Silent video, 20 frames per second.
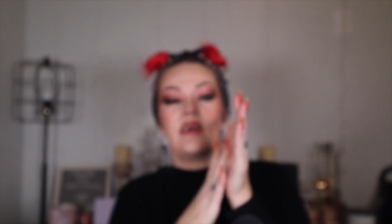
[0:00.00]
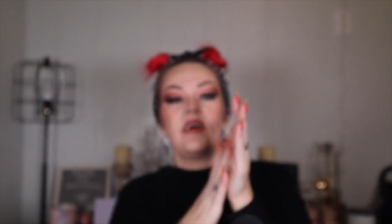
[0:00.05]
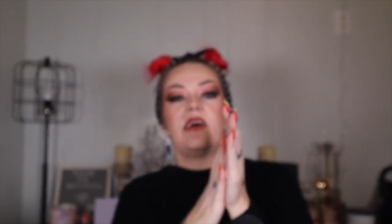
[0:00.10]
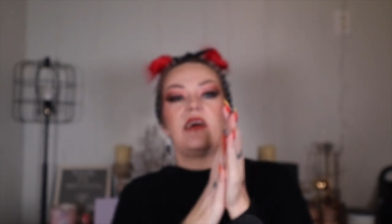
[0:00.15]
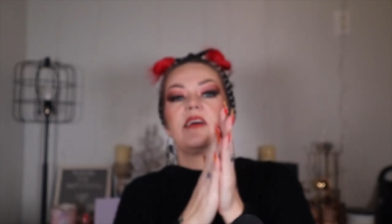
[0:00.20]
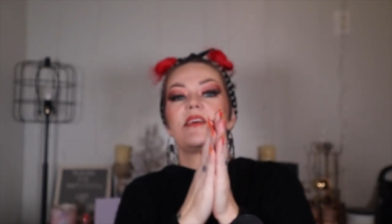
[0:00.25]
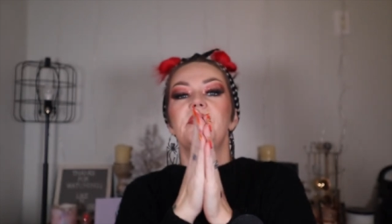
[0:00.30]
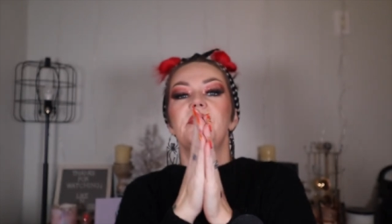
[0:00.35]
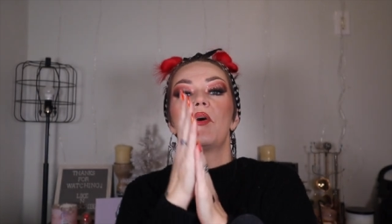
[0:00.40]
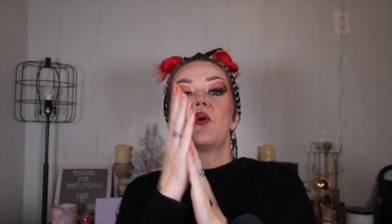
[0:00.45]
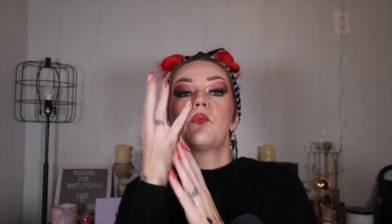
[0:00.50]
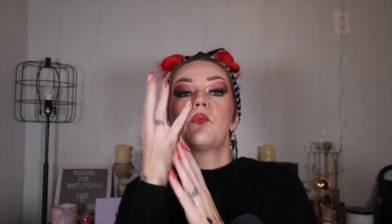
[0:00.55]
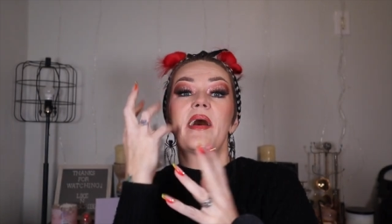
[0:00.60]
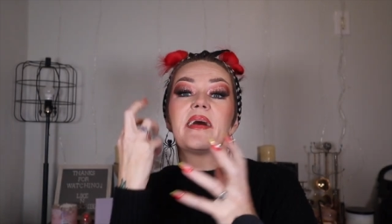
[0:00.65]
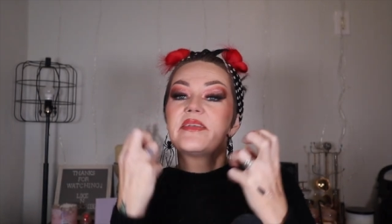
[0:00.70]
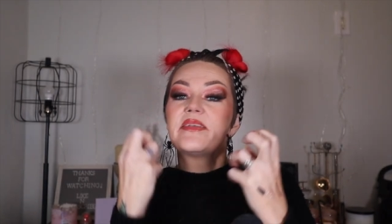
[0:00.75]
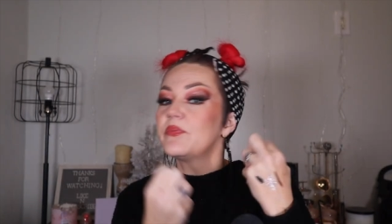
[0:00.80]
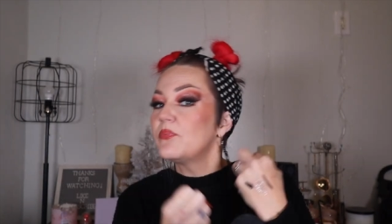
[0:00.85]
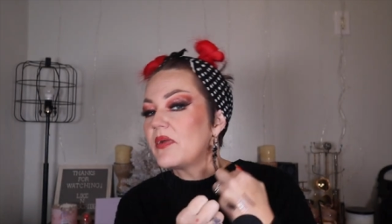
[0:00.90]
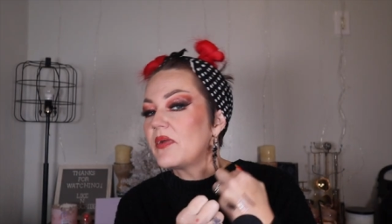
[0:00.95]
it
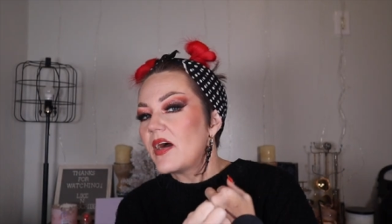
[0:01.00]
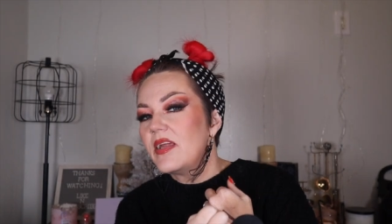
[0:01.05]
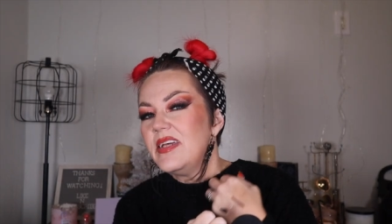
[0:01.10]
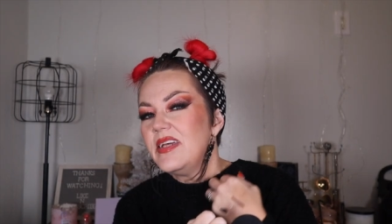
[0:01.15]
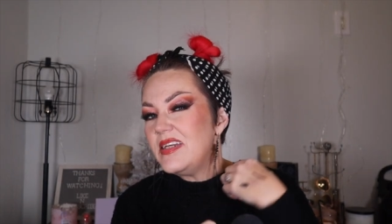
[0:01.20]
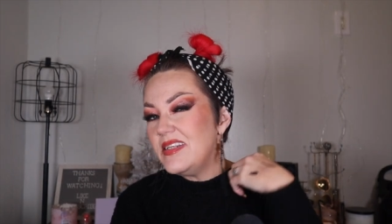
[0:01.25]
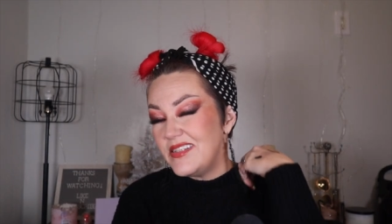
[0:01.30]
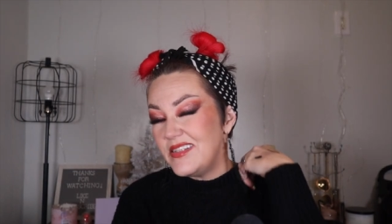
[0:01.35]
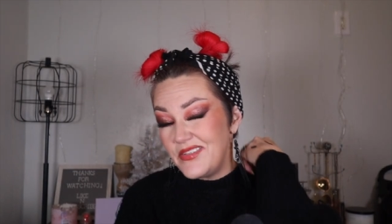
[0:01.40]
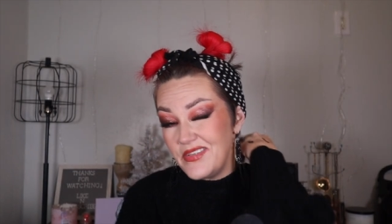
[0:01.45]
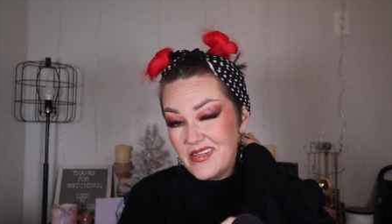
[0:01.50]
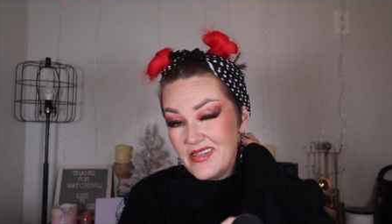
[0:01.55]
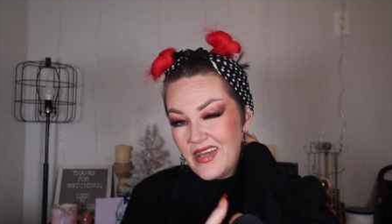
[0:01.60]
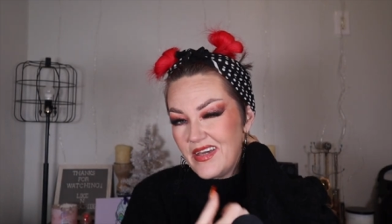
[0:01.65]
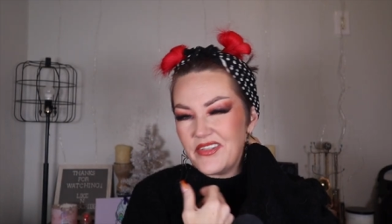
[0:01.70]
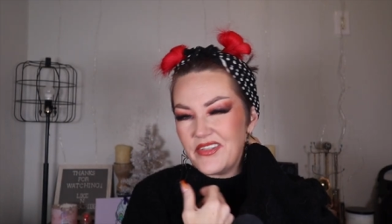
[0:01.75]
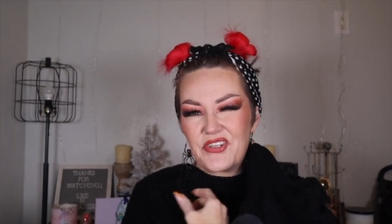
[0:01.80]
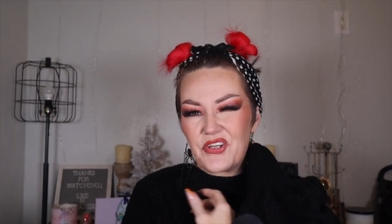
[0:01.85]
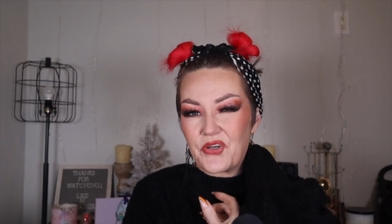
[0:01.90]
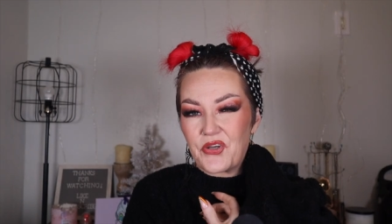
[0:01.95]
corrects what I need
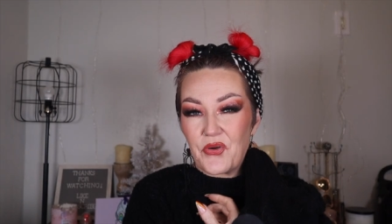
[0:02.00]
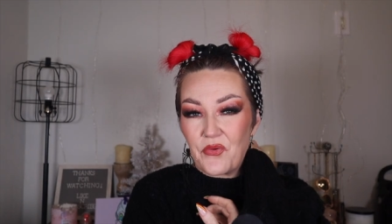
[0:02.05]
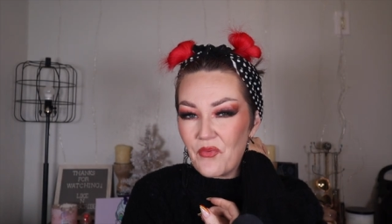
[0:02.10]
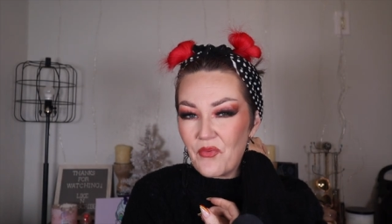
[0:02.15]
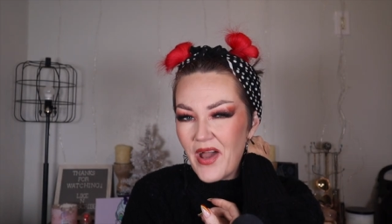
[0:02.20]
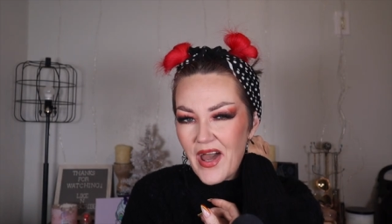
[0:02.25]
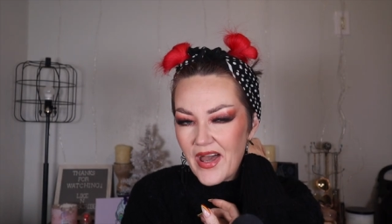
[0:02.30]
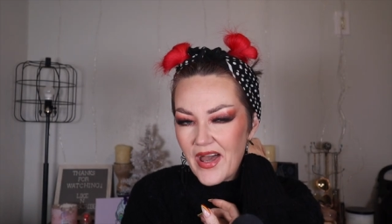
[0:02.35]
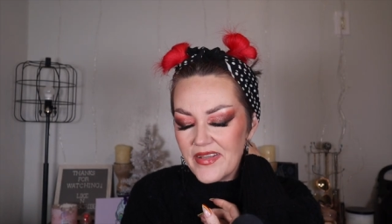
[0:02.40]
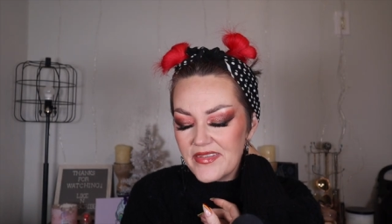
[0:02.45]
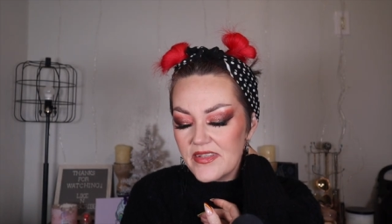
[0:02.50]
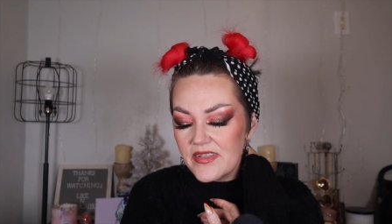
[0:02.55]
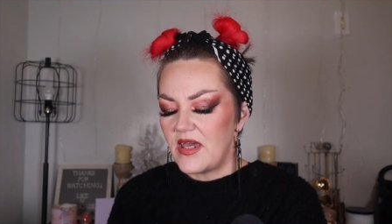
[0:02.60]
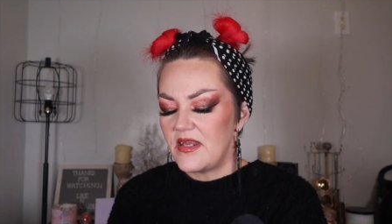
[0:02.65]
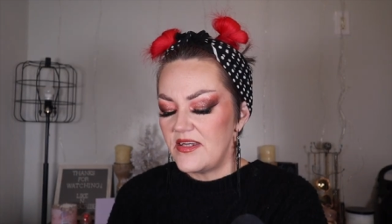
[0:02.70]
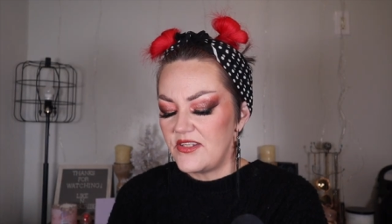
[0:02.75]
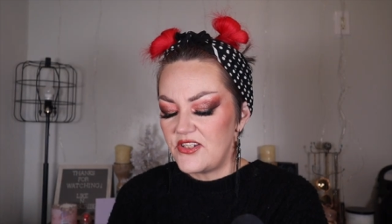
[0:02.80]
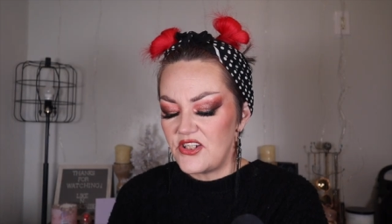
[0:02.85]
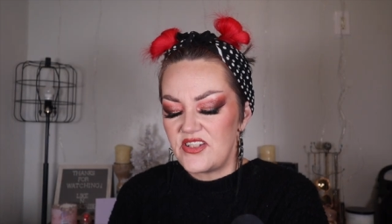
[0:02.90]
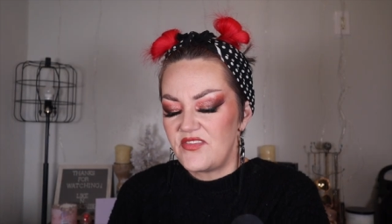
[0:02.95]
it to correct,
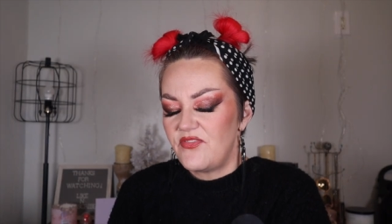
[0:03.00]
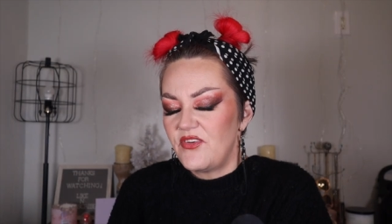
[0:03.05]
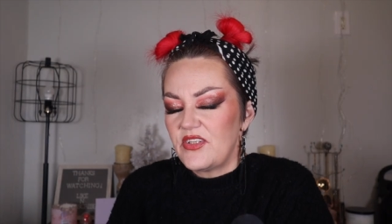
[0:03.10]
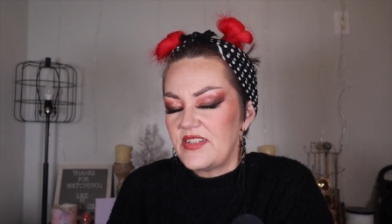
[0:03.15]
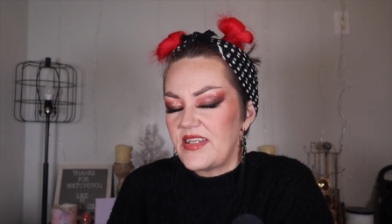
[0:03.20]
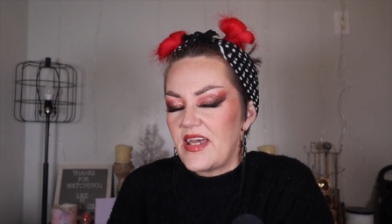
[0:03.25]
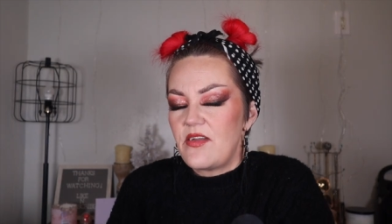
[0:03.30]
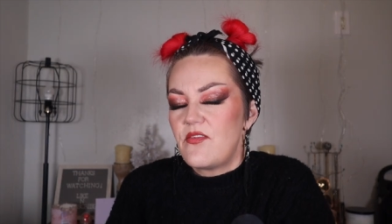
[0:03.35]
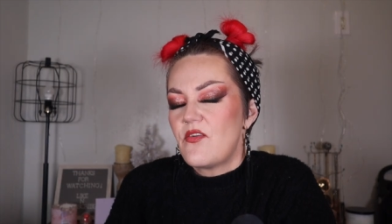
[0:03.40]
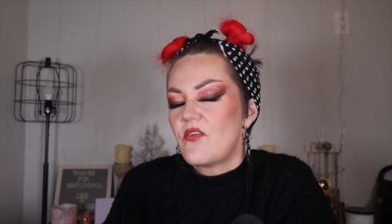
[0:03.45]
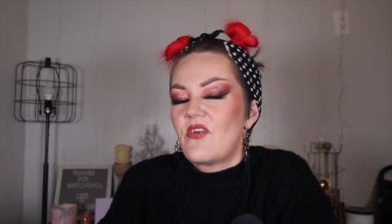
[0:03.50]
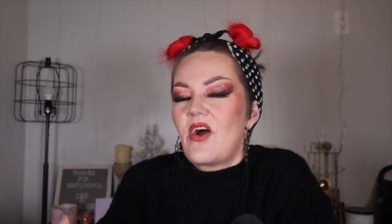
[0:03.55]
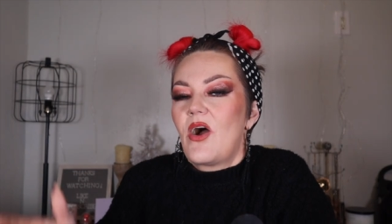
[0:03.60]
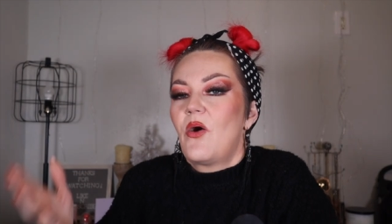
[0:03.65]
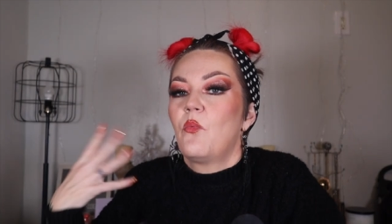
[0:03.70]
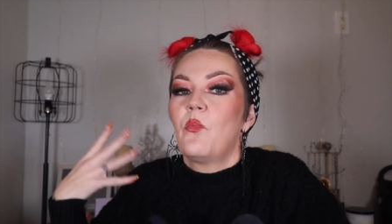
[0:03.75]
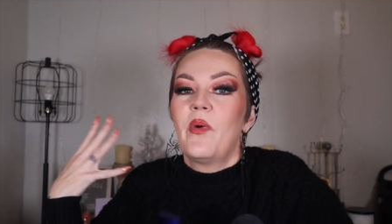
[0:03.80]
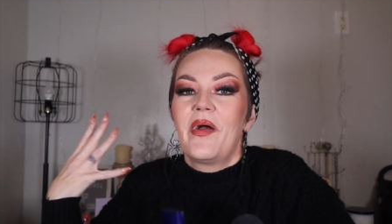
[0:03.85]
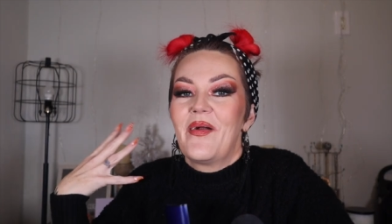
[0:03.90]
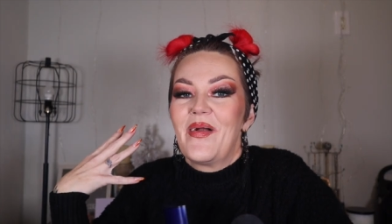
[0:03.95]
and it just feels like you're
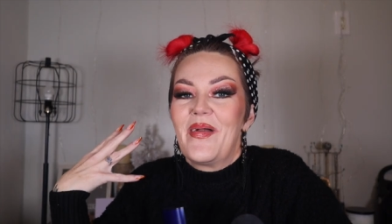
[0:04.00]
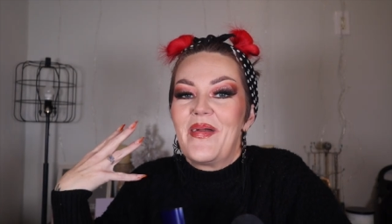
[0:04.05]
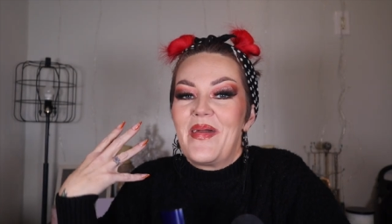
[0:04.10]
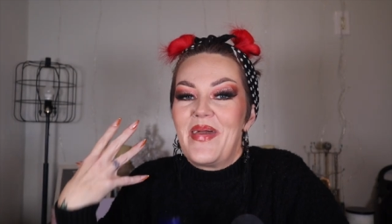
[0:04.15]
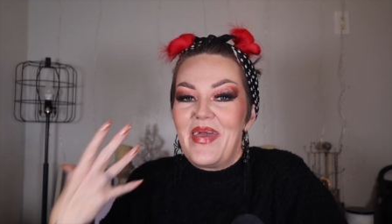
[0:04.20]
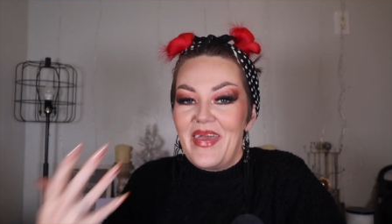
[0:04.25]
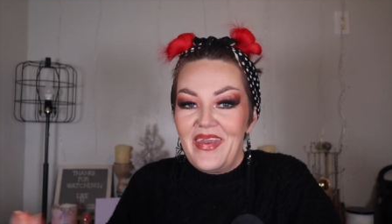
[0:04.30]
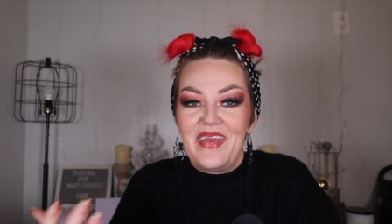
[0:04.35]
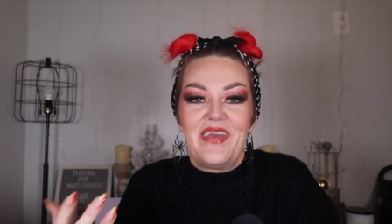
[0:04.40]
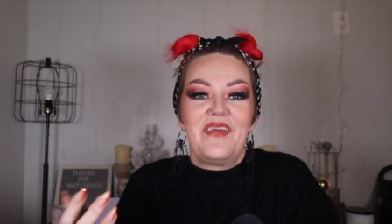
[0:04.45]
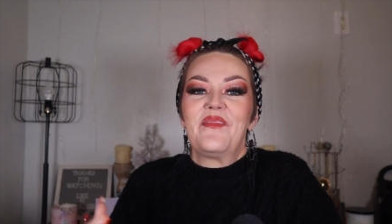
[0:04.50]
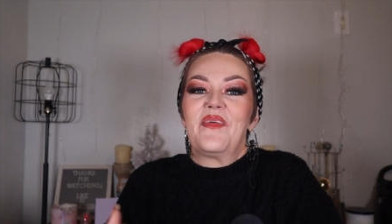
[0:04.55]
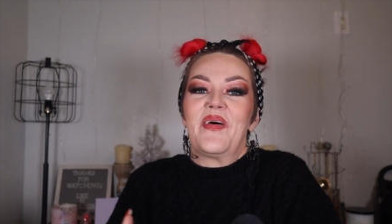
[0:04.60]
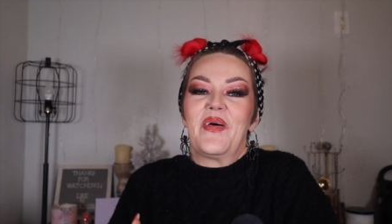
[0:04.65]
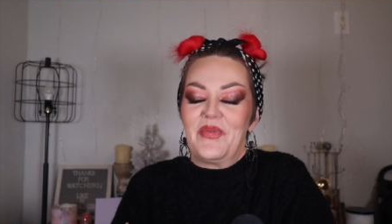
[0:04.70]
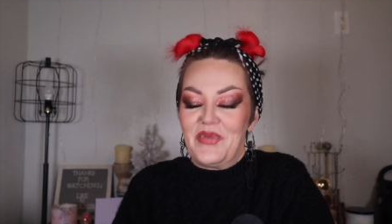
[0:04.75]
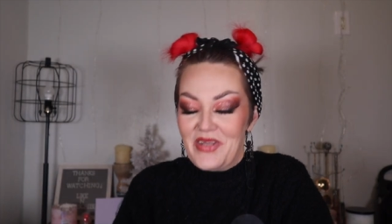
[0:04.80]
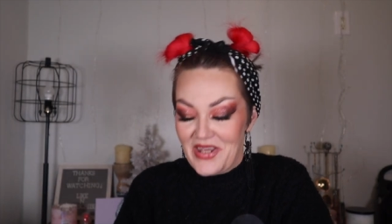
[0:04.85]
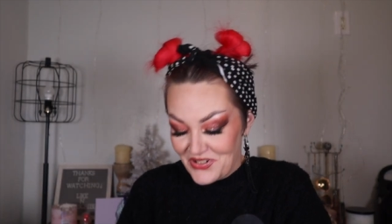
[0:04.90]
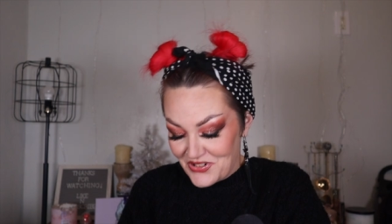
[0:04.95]
not wearing any
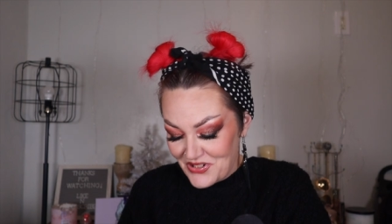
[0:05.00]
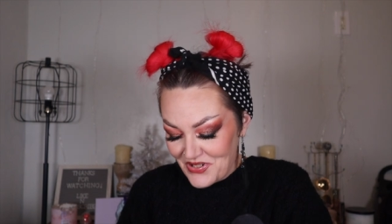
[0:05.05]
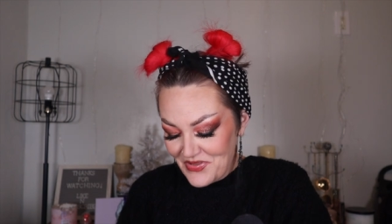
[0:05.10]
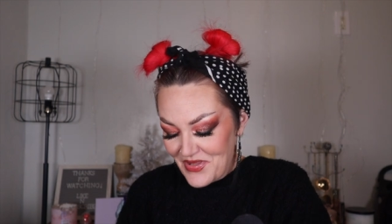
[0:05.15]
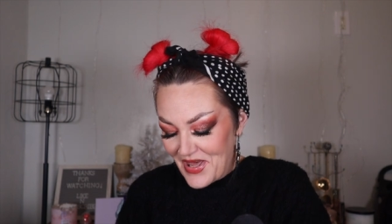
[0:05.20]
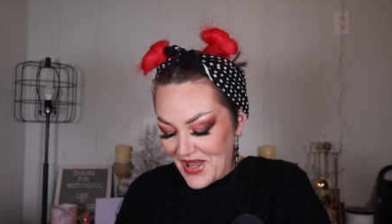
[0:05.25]
foundation.